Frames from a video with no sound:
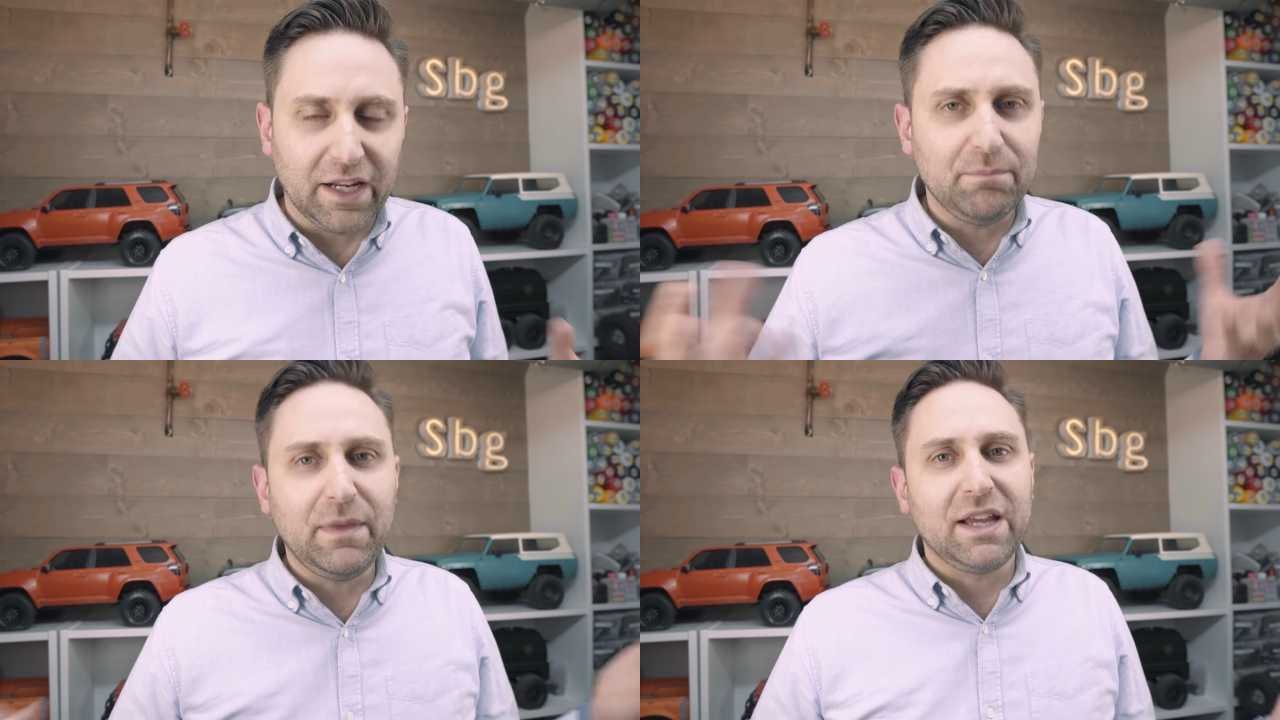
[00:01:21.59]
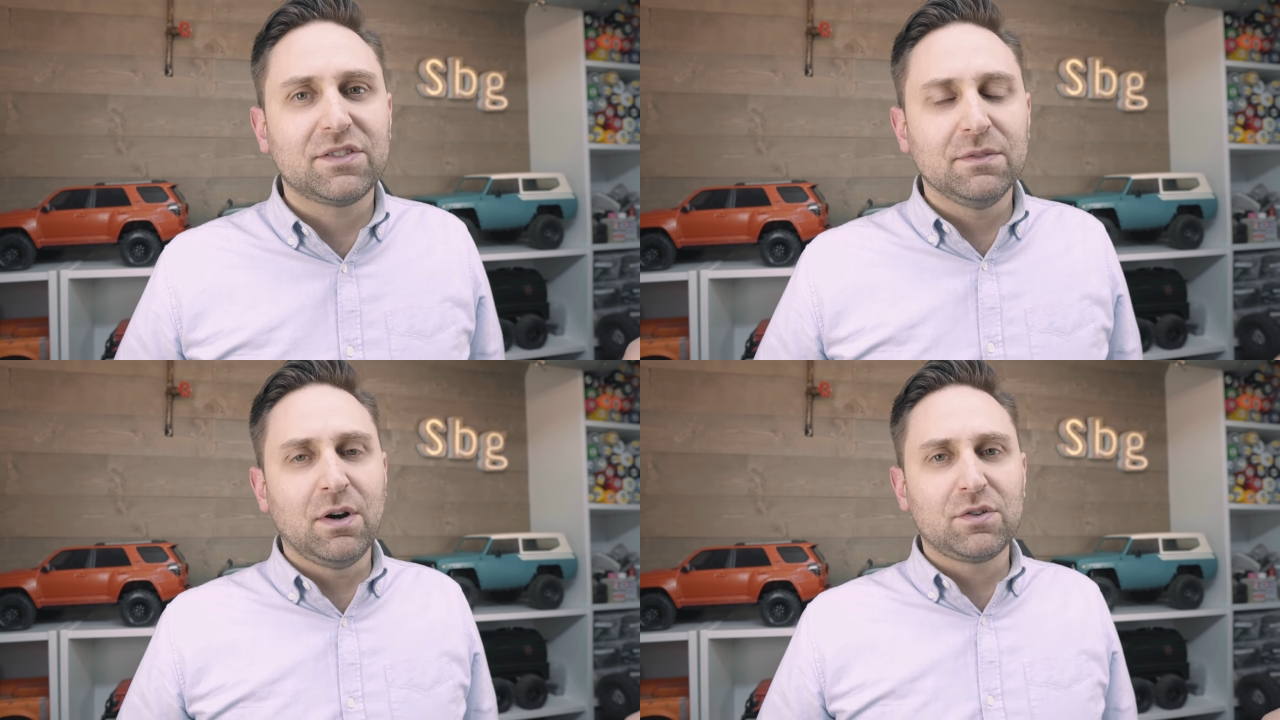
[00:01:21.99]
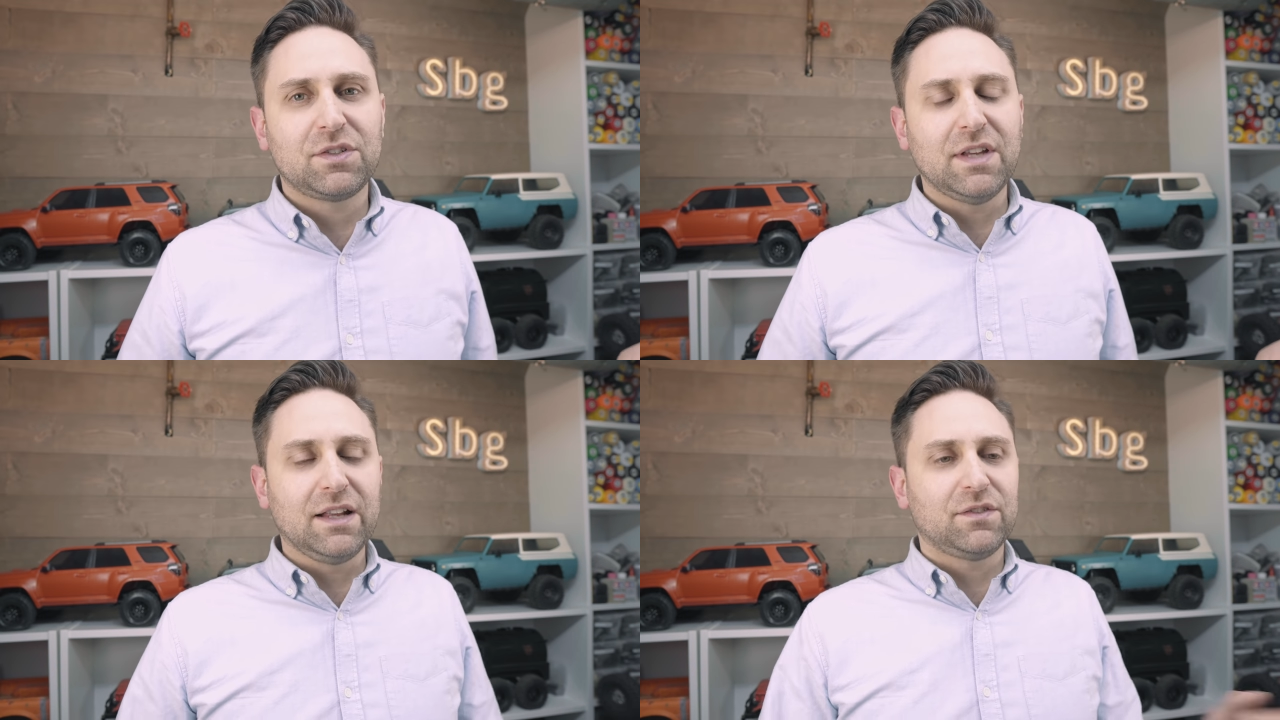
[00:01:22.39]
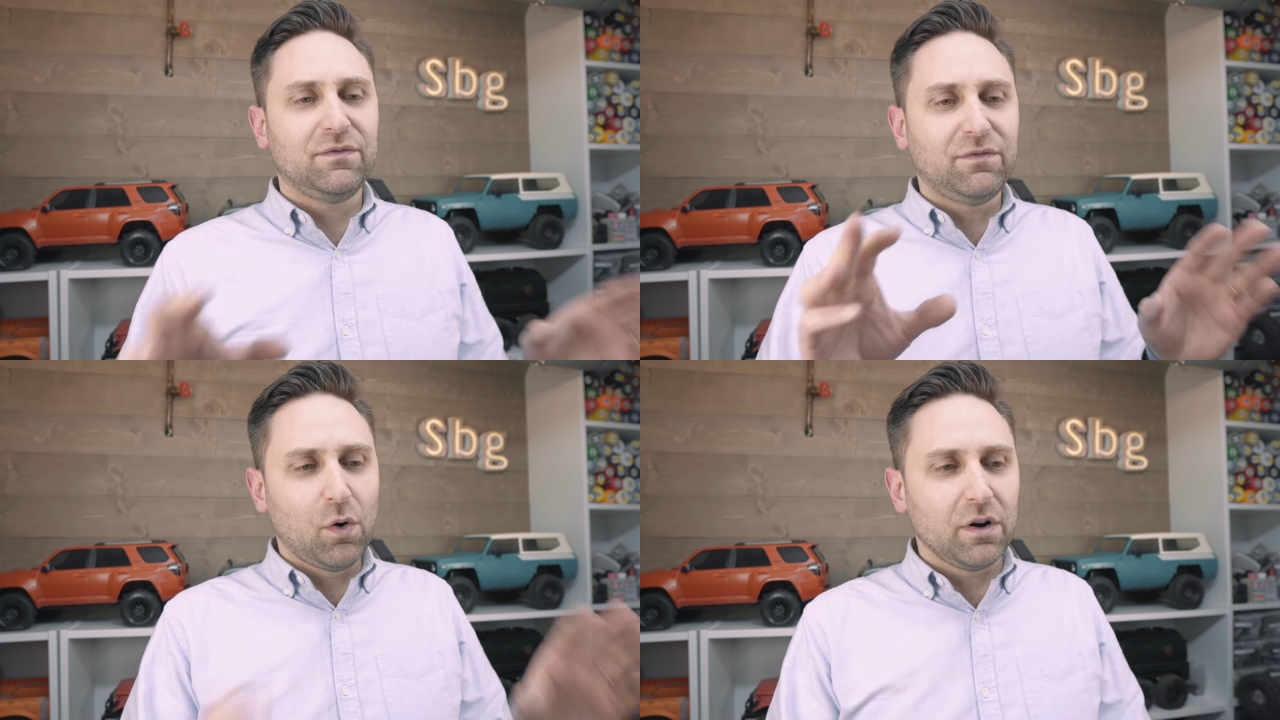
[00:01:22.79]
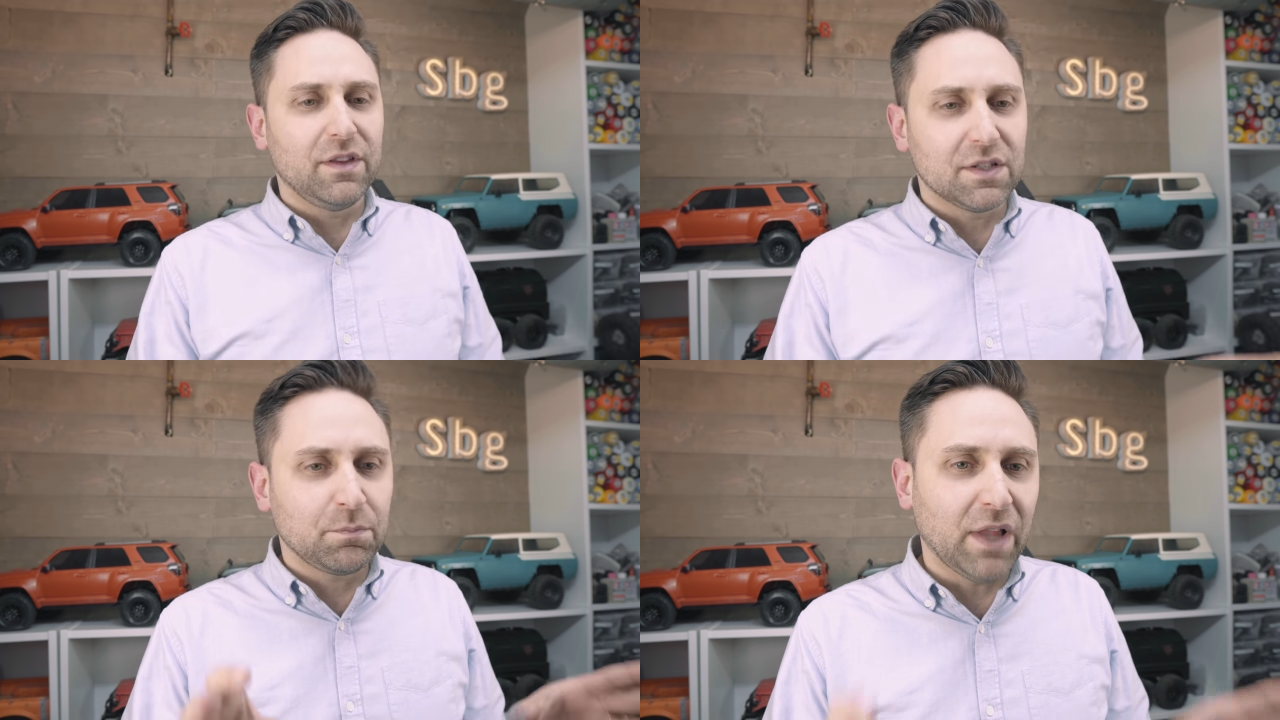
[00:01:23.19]
and it makes the most sense for
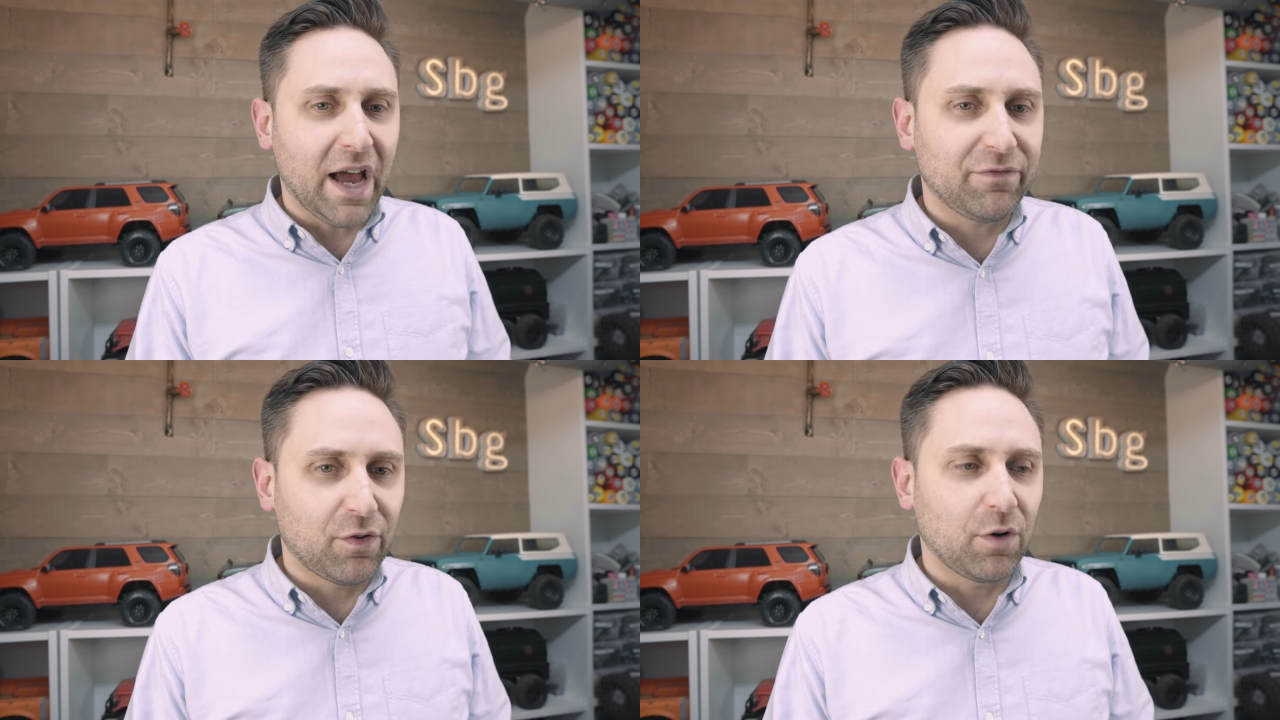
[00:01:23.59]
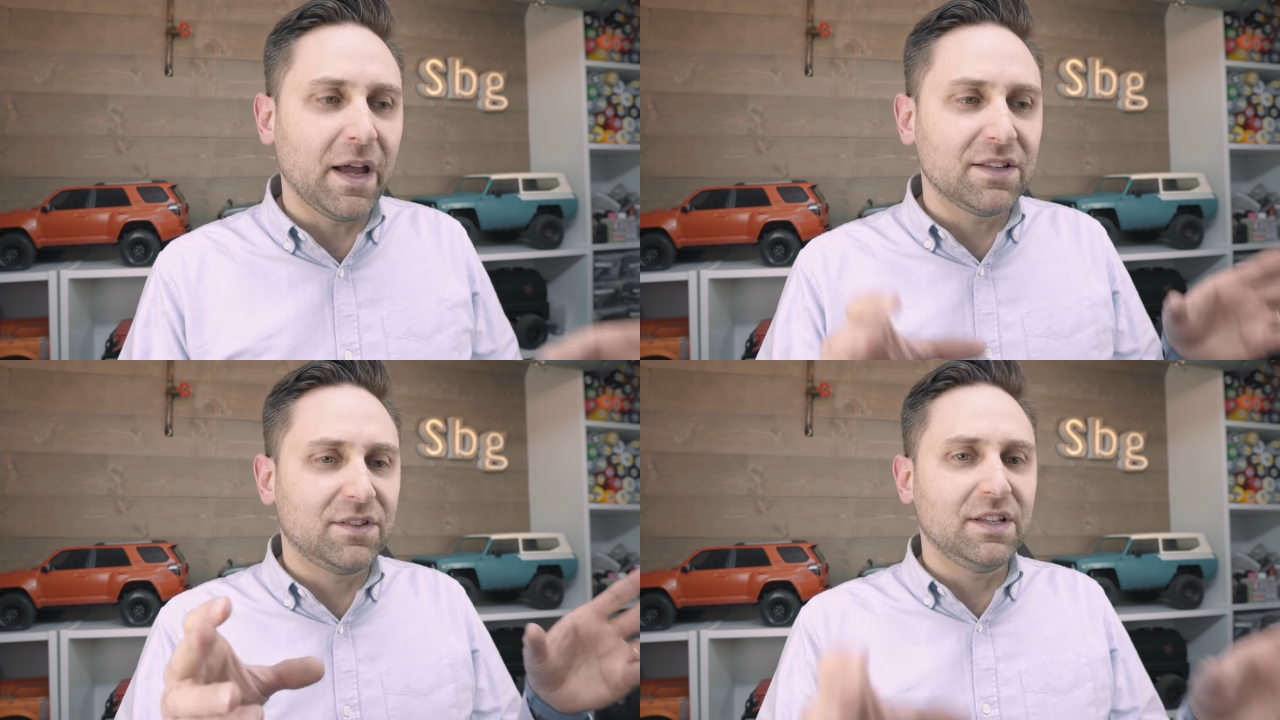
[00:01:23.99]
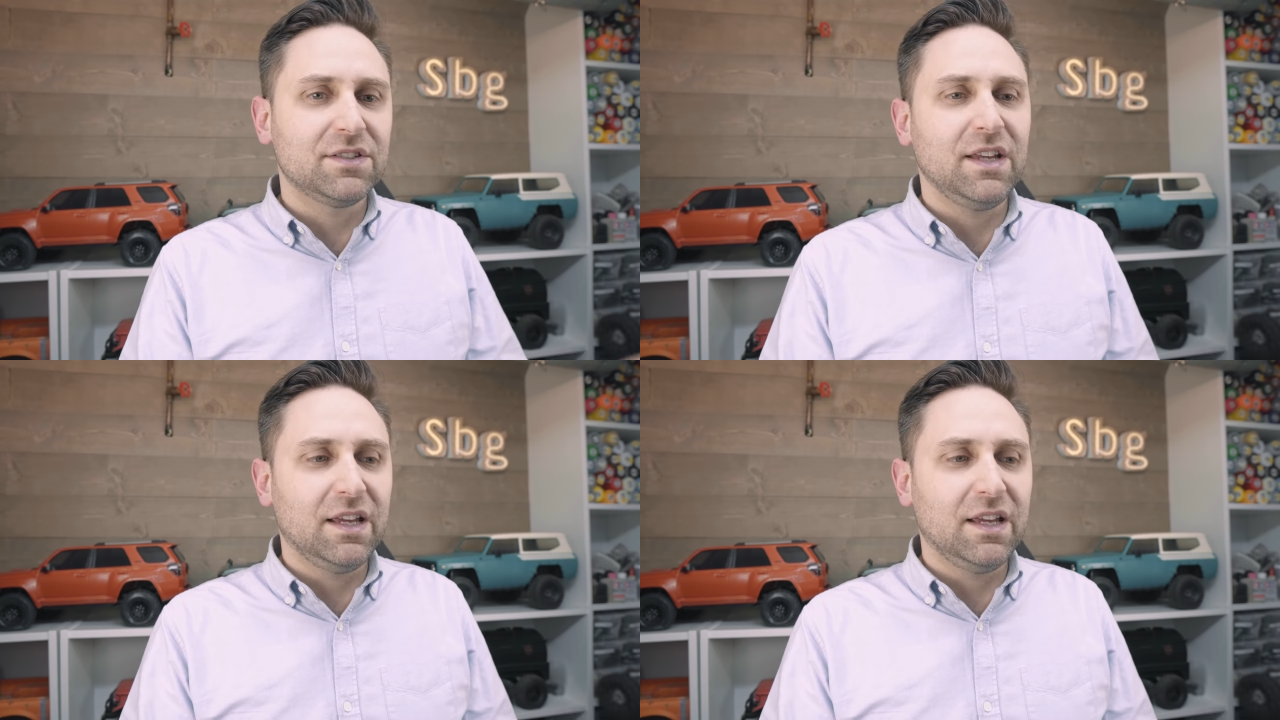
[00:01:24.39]
this platform as this